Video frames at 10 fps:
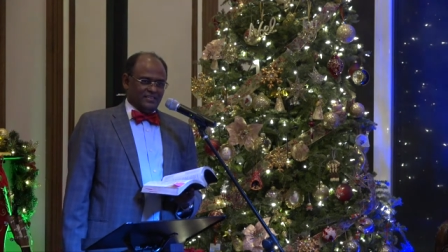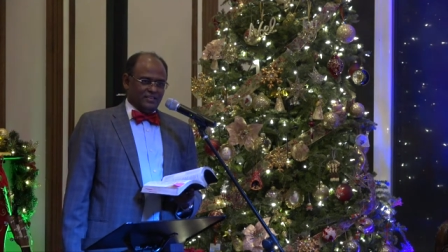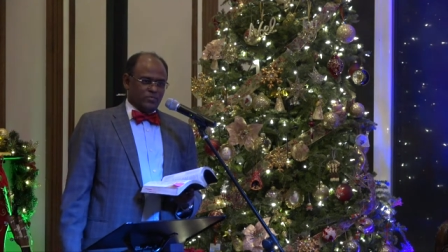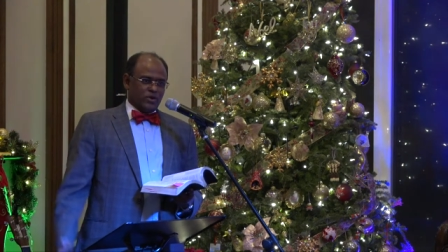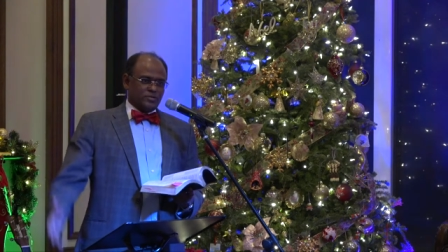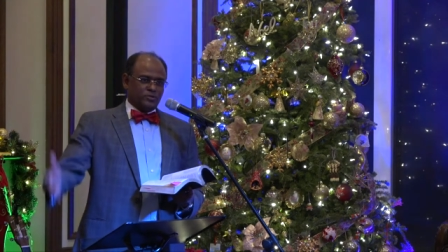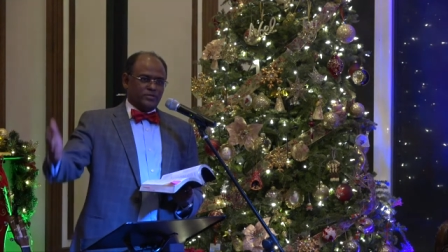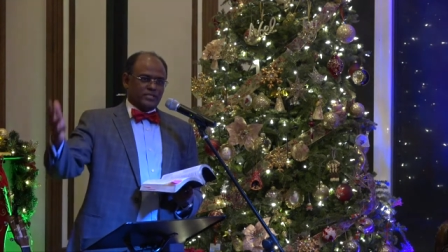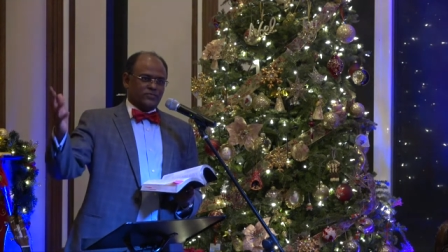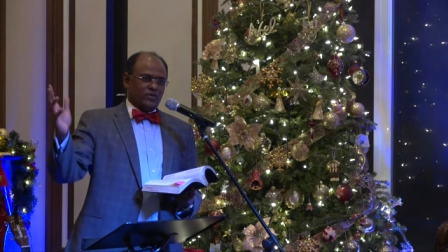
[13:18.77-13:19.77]
He brought you
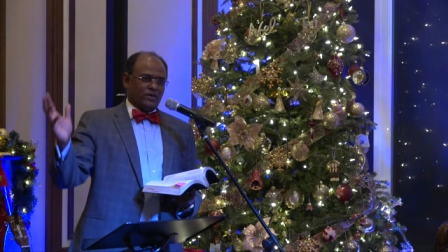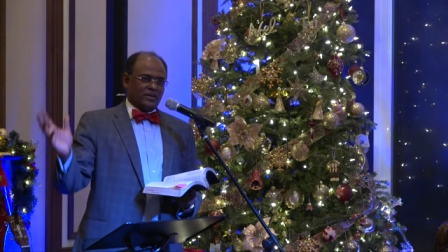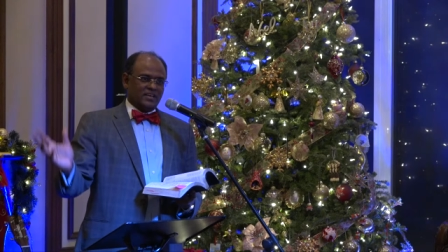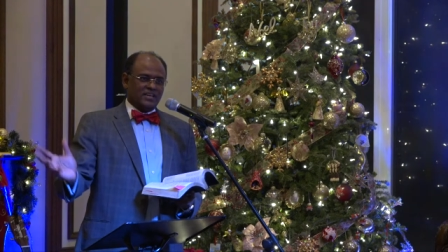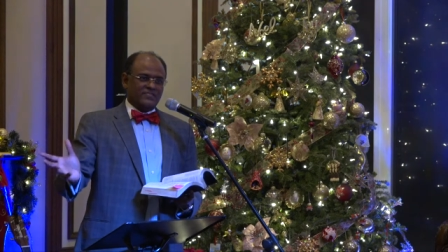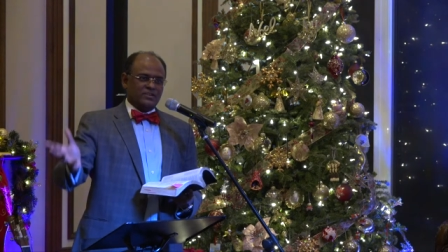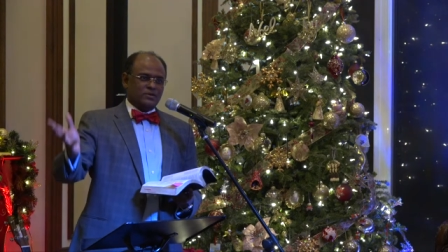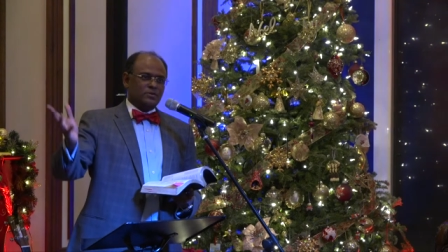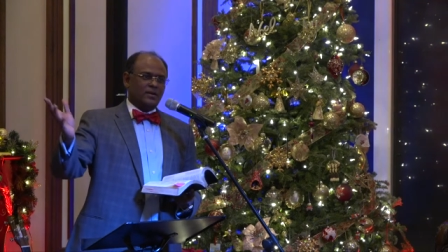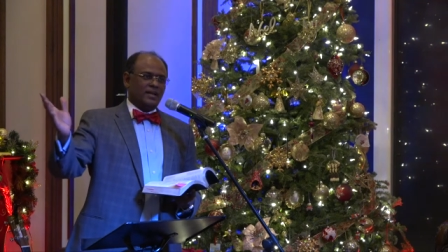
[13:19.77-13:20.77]
thus far. He given you a
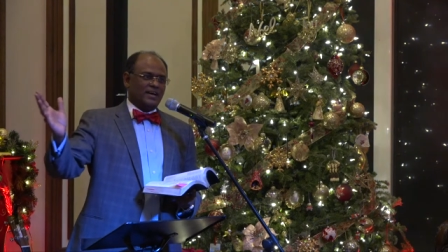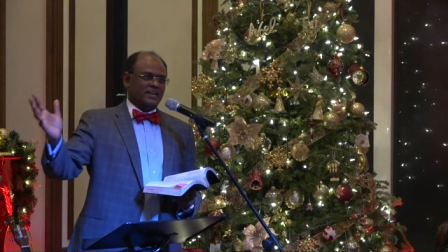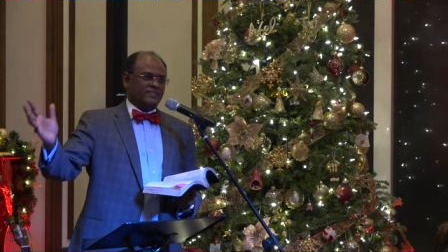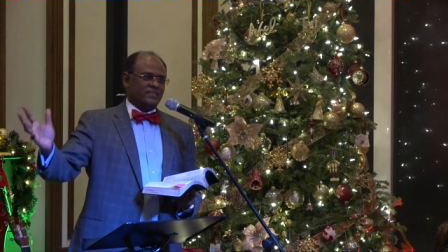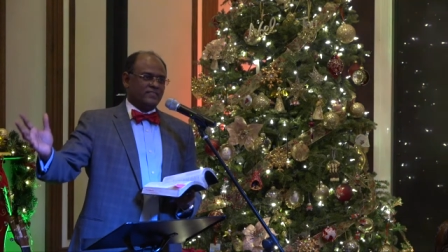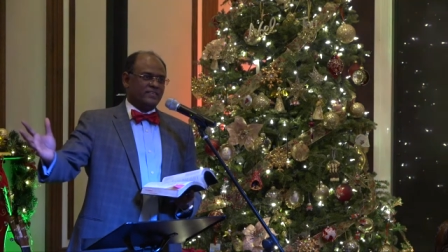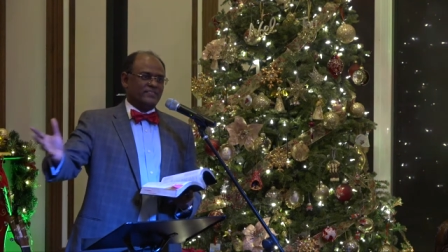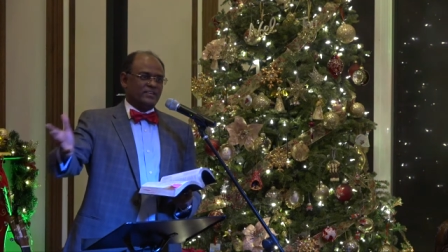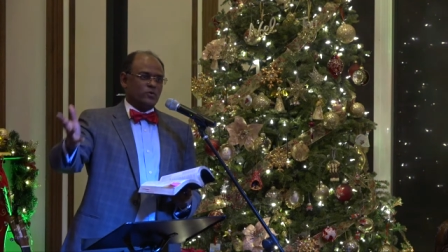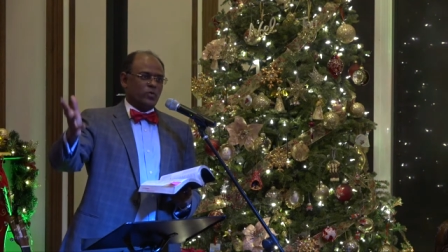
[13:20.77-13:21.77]
good life. He have
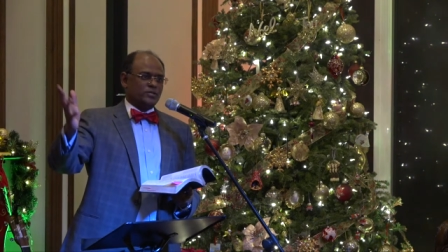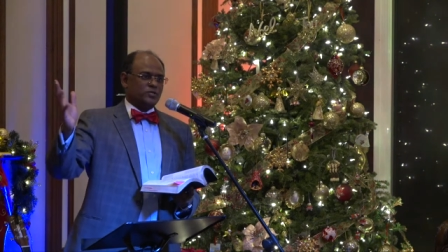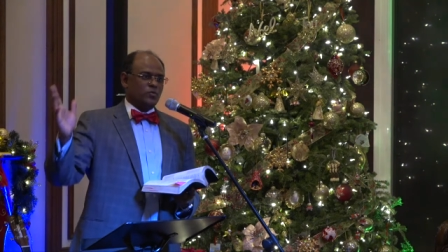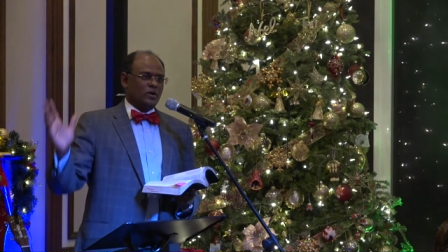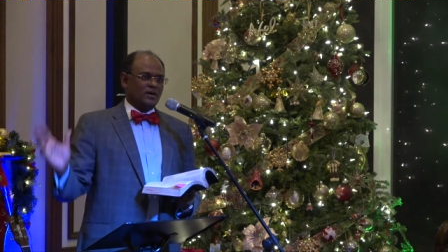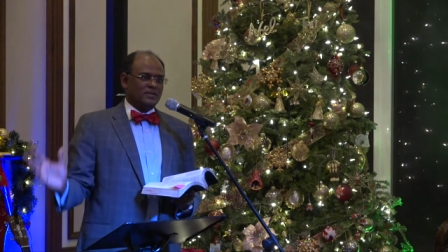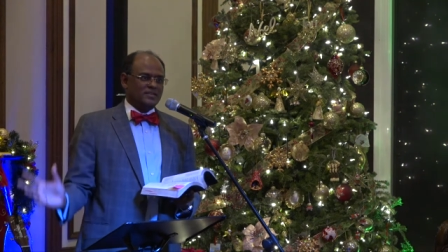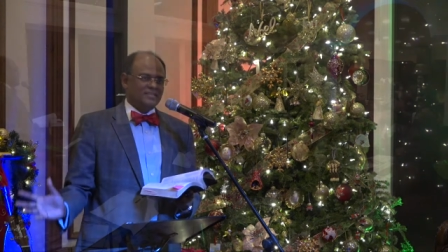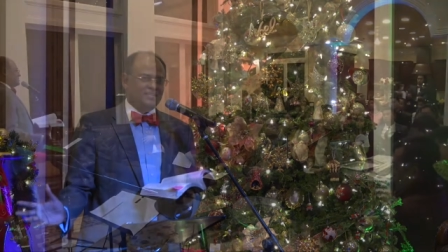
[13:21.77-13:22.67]
given you what you want.